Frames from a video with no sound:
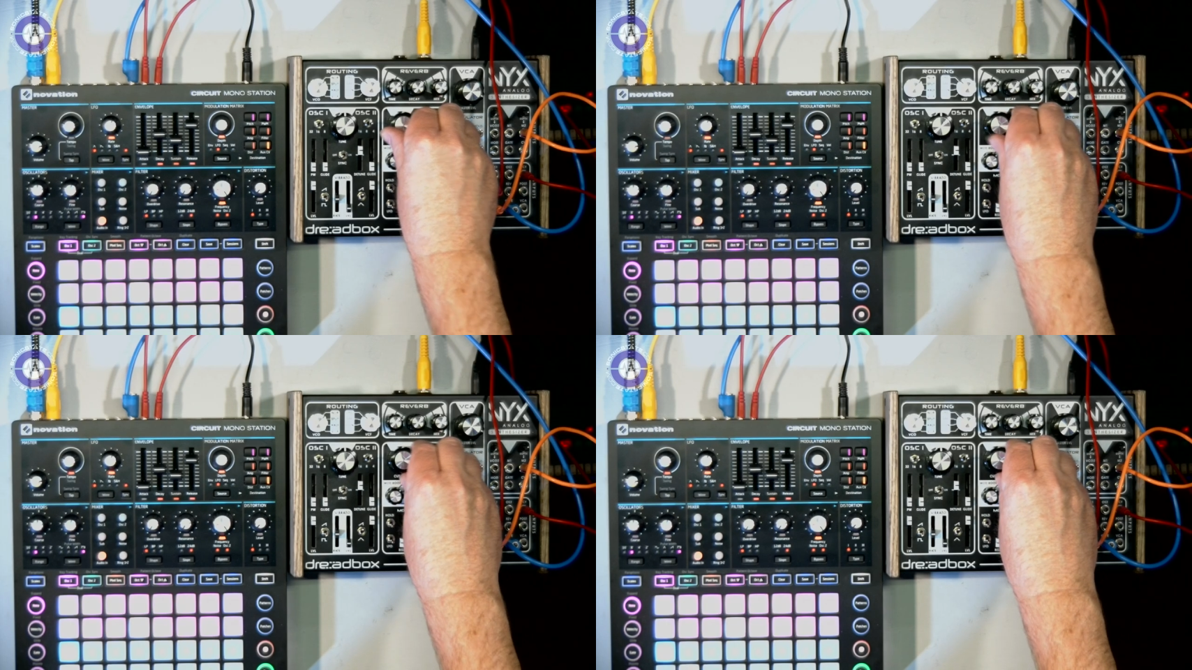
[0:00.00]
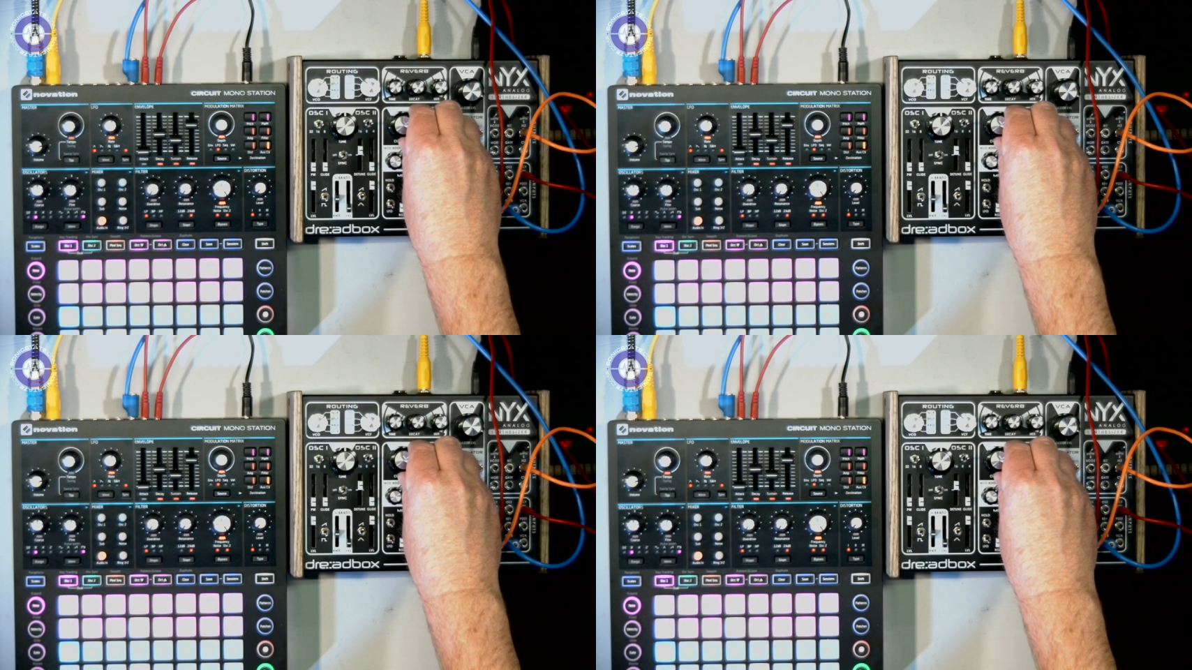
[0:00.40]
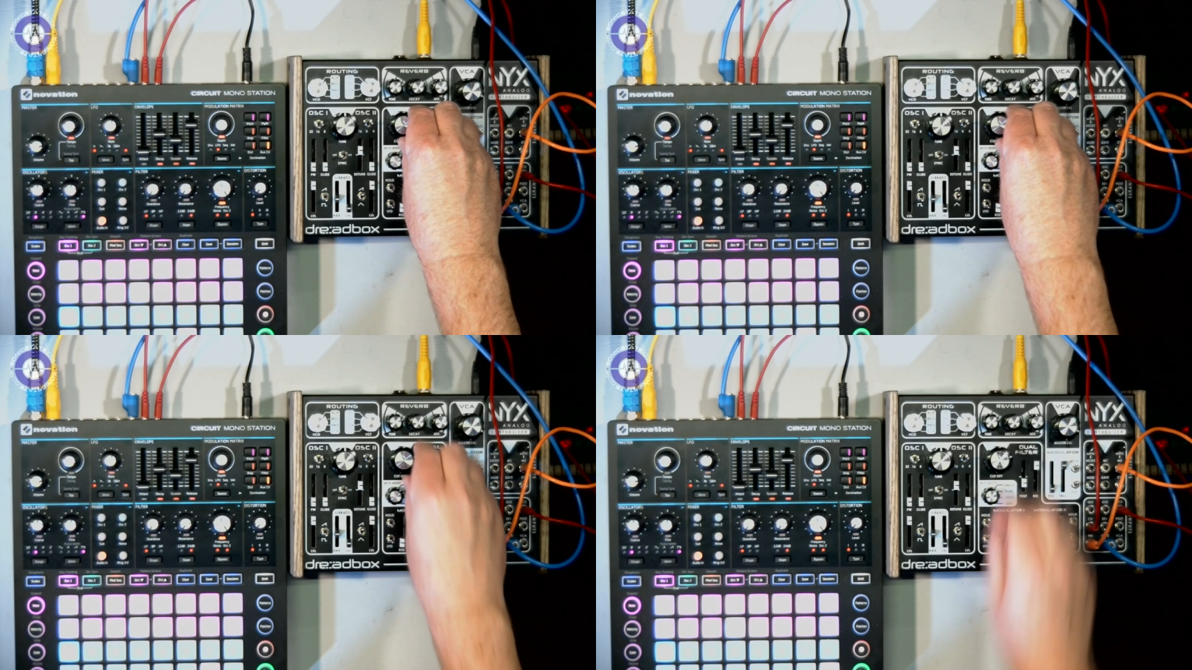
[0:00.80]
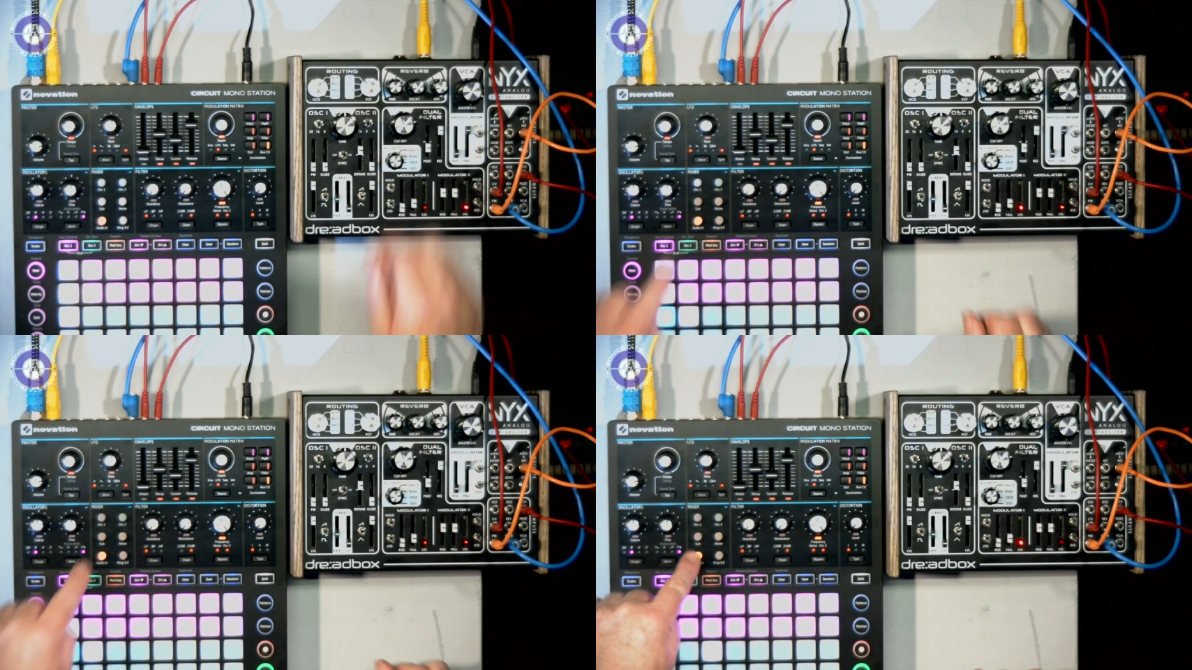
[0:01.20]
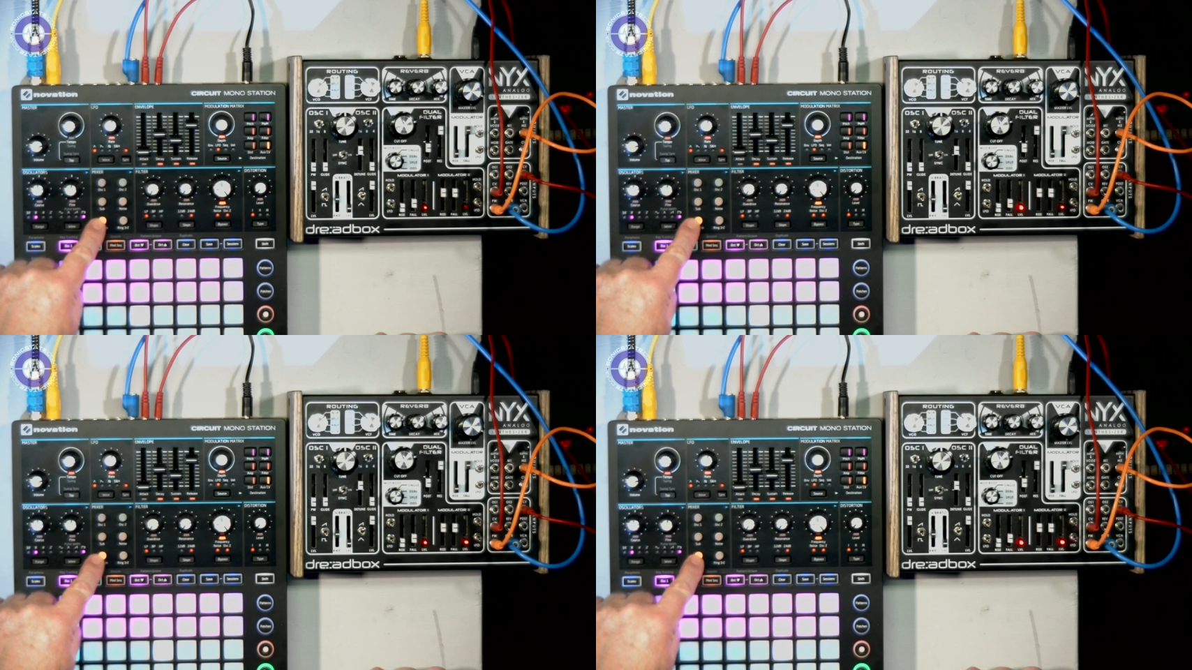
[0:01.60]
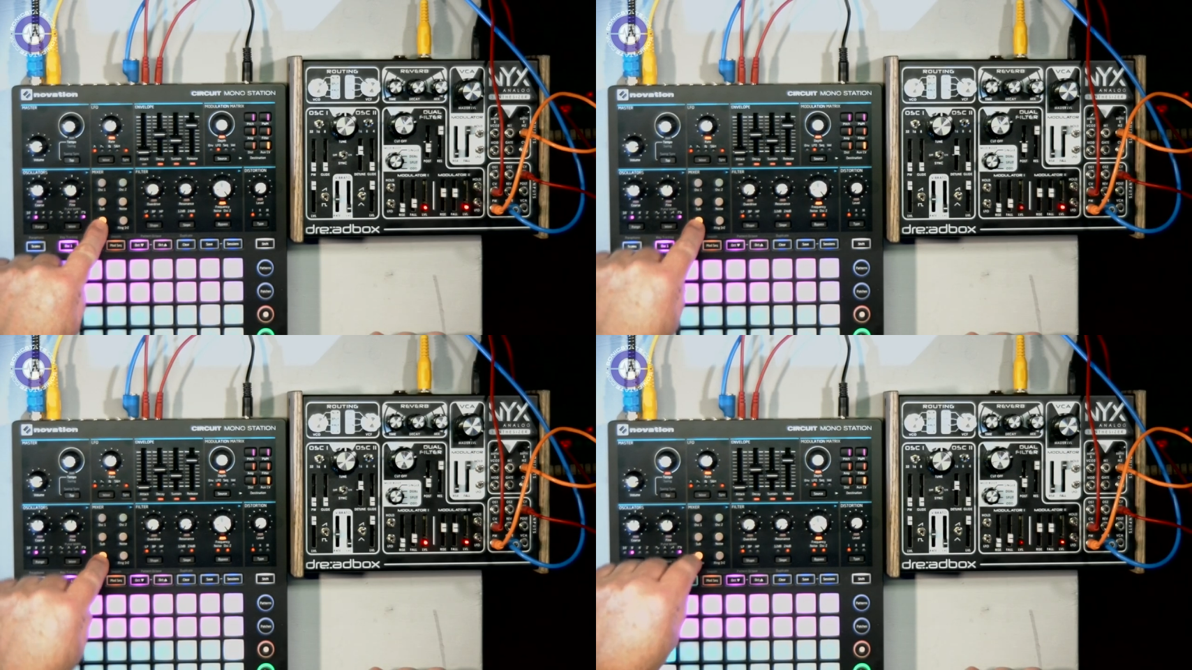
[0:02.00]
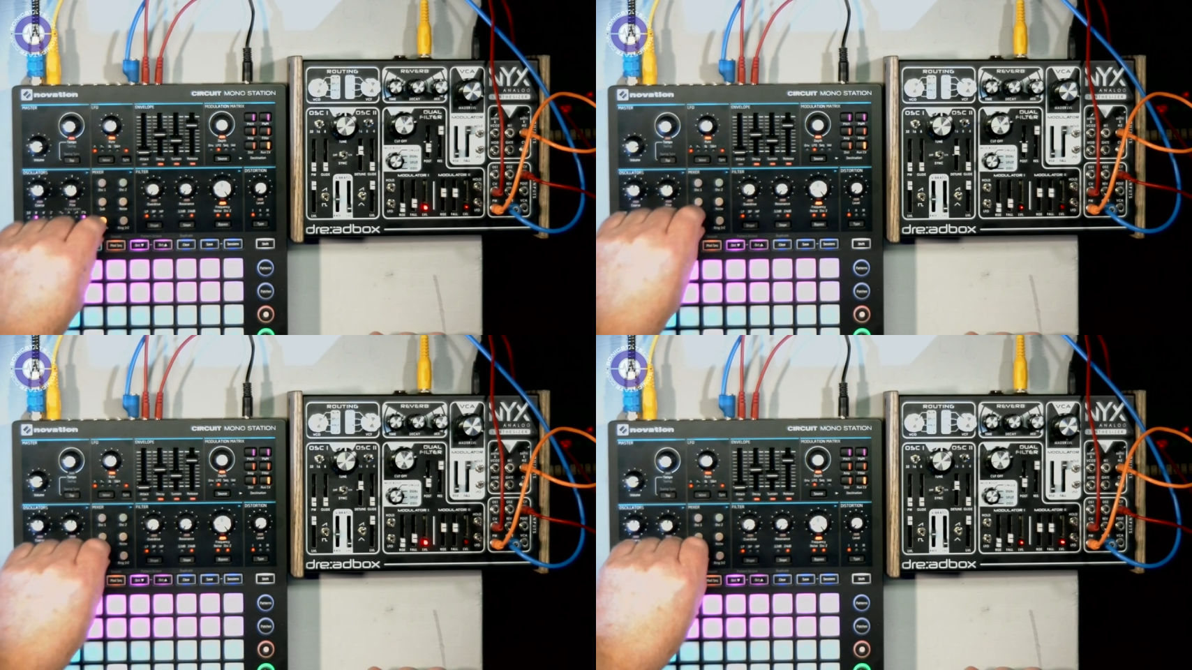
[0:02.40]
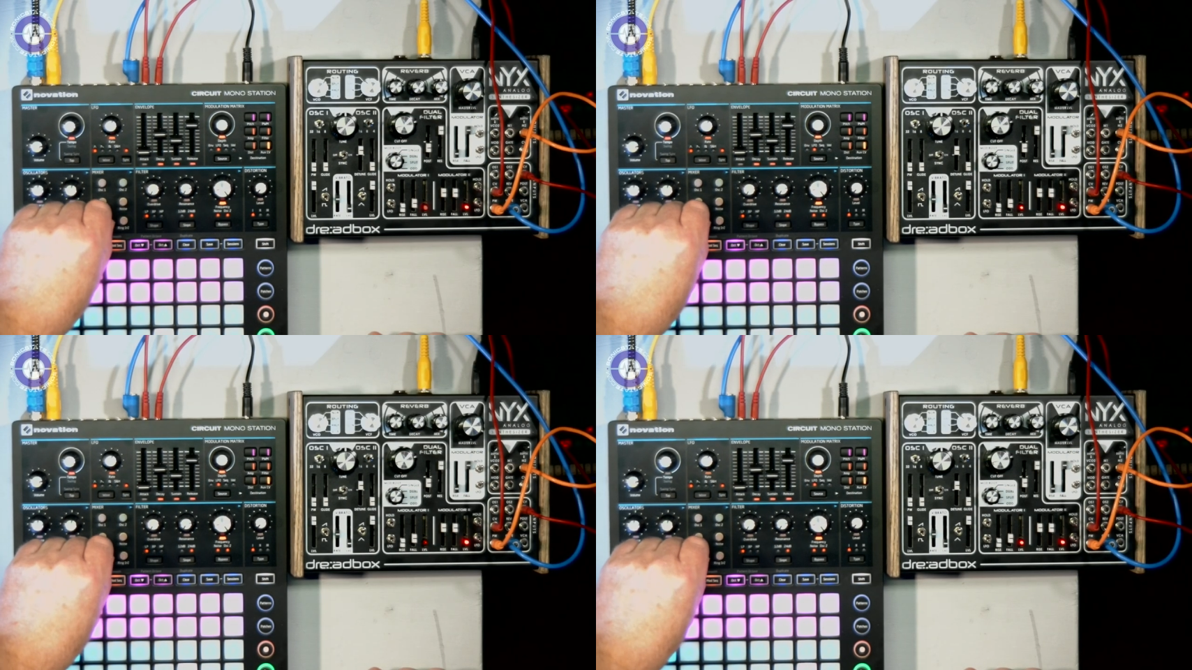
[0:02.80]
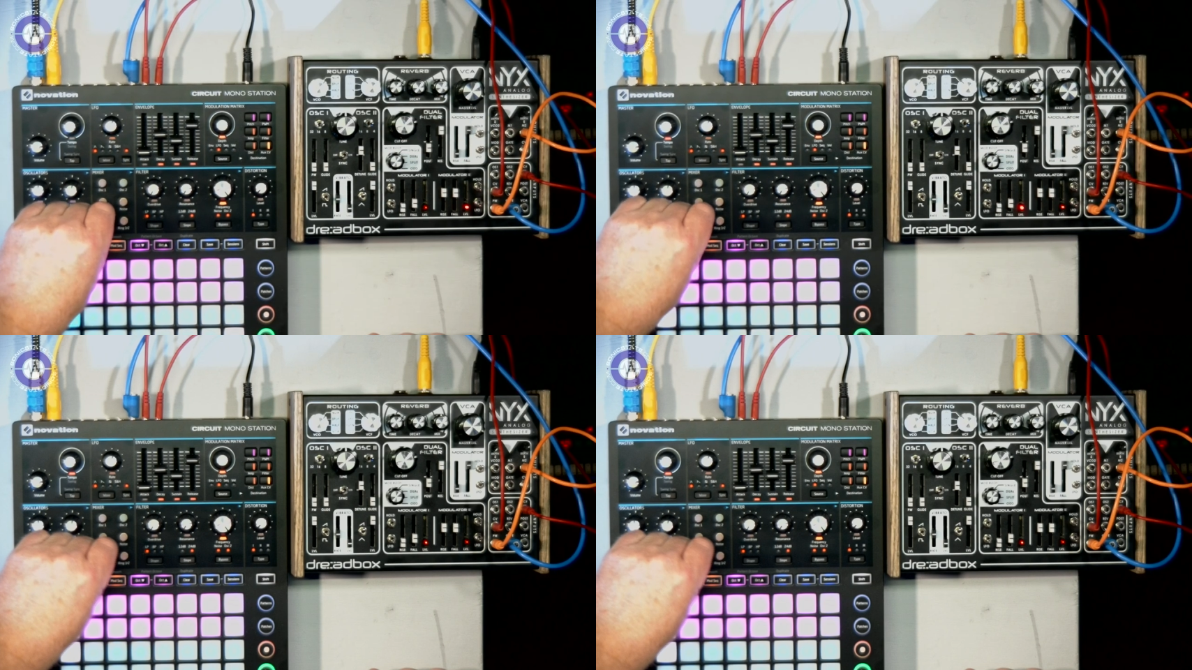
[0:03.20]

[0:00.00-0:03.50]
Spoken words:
[unreadable: no face in view]